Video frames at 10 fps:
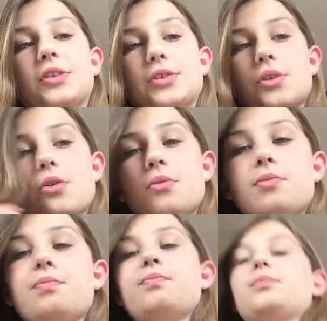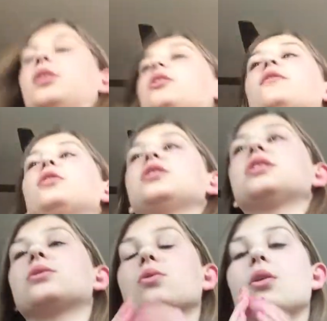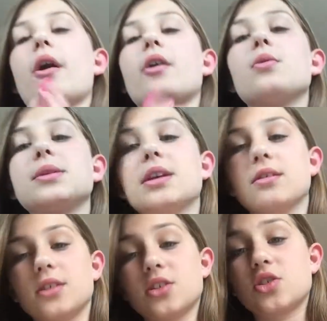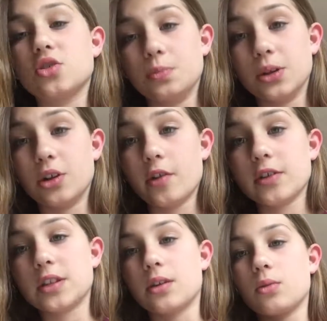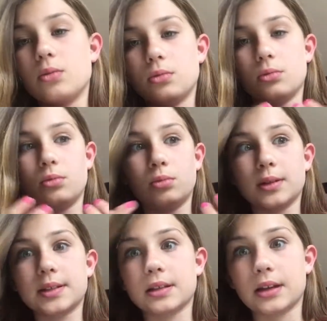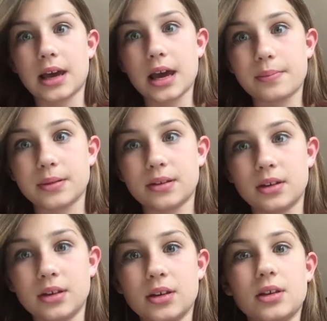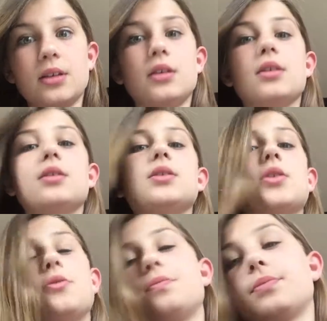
so on first day of school, I always get like super nervous, like what's gonna happen. So